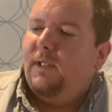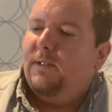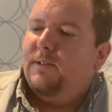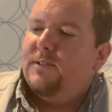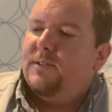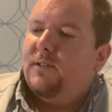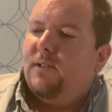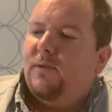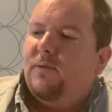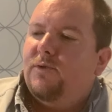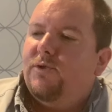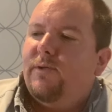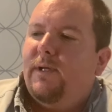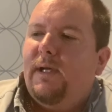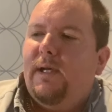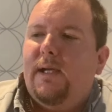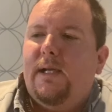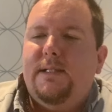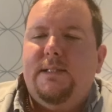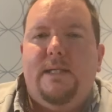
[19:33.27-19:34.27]
So
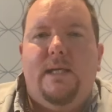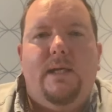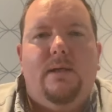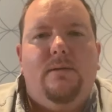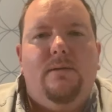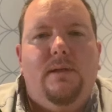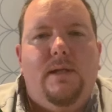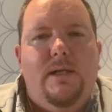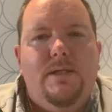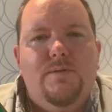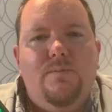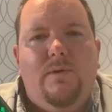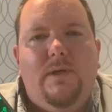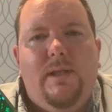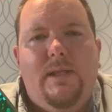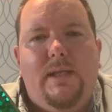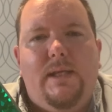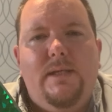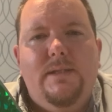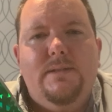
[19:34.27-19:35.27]
Trinidad Tackle has one
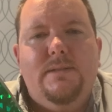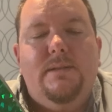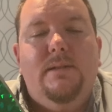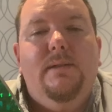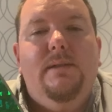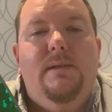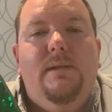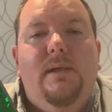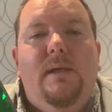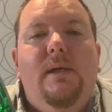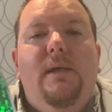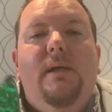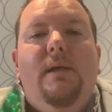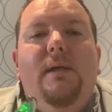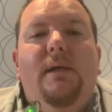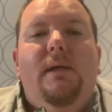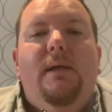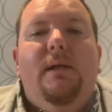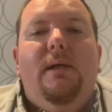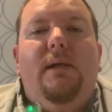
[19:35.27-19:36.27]
of these.
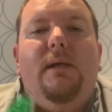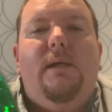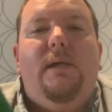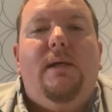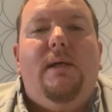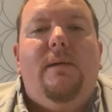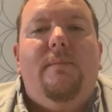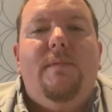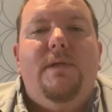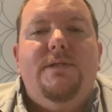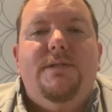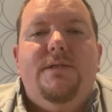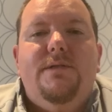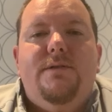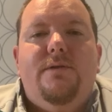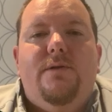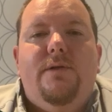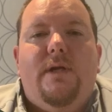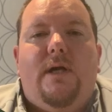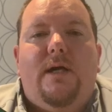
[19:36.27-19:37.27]
This is
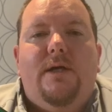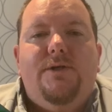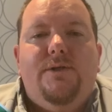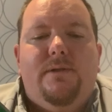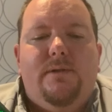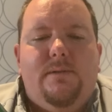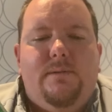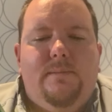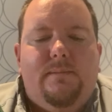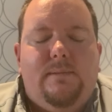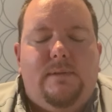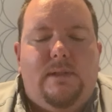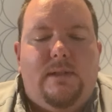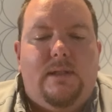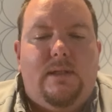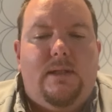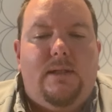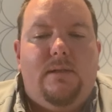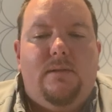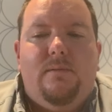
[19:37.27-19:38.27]
their dodger.
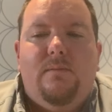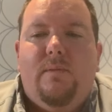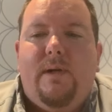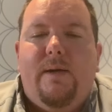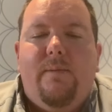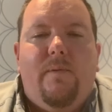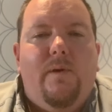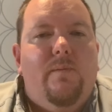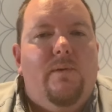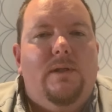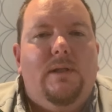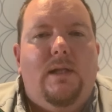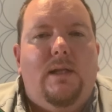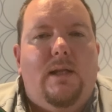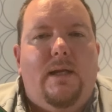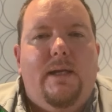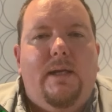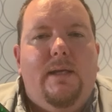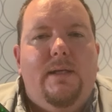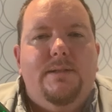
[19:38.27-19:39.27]
We really
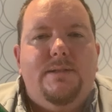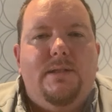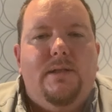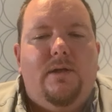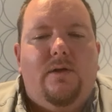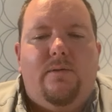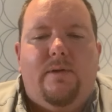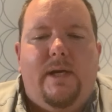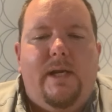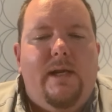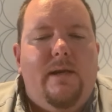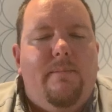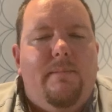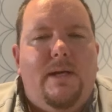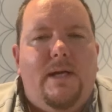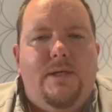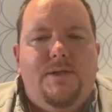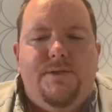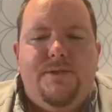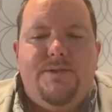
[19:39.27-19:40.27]
like it. It's in the green. It
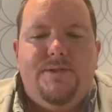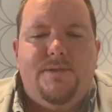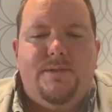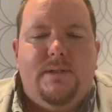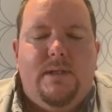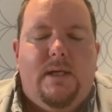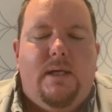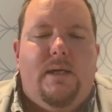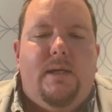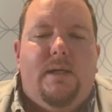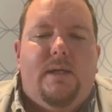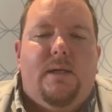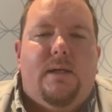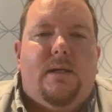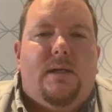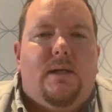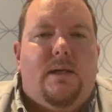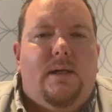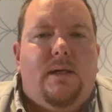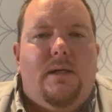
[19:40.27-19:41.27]
matches
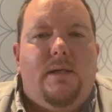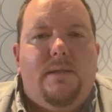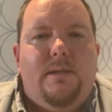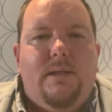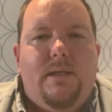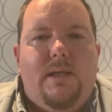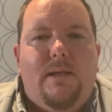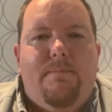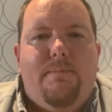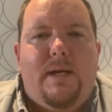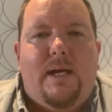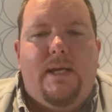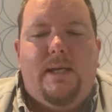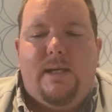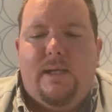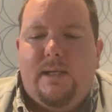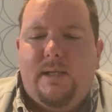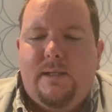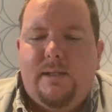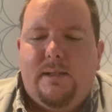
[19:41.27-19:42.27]
the bait
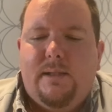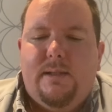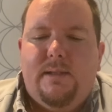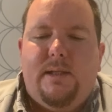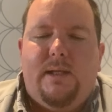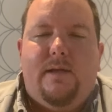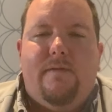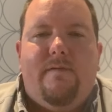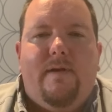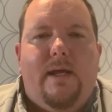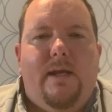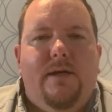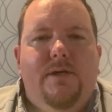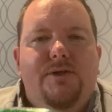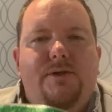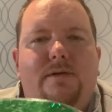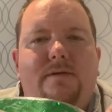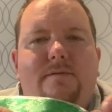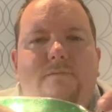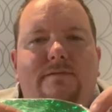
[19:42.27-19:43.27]
head. The
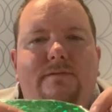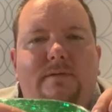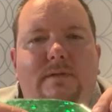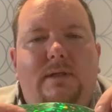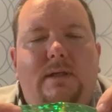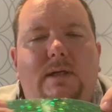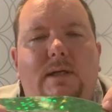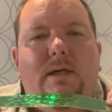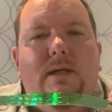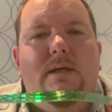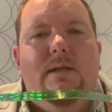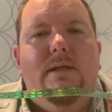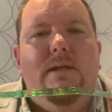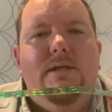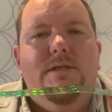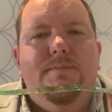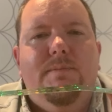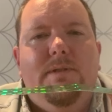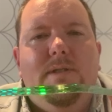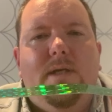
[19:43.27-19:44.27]
advantage of
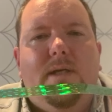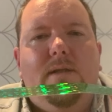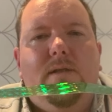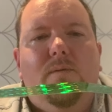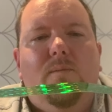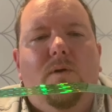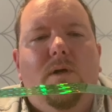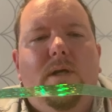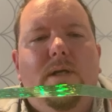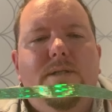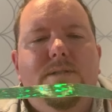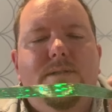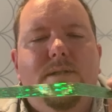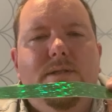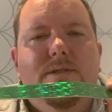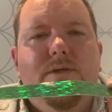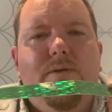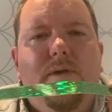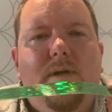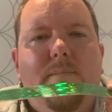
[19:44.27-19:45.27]
this particular one
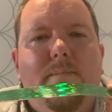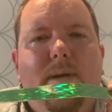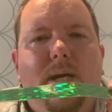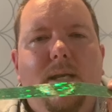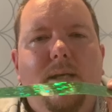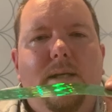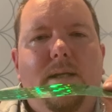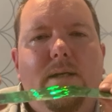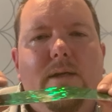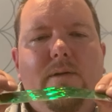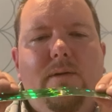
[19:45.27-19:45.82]
is you can bend it.